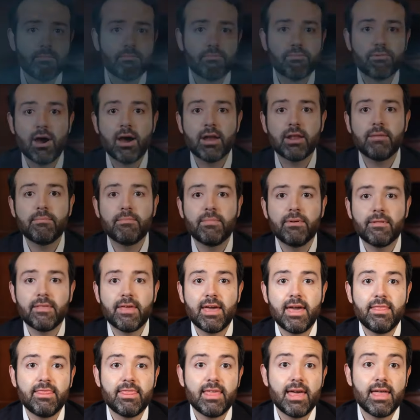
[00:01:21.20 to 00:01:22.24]
brought him,
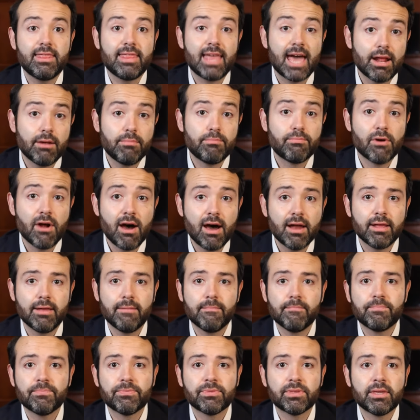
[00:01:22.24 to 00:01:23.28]
and then that had brought
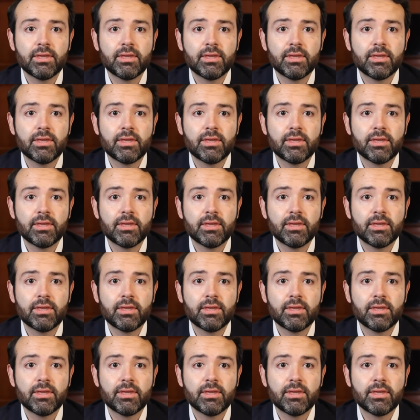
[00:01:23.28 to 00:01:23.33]
him,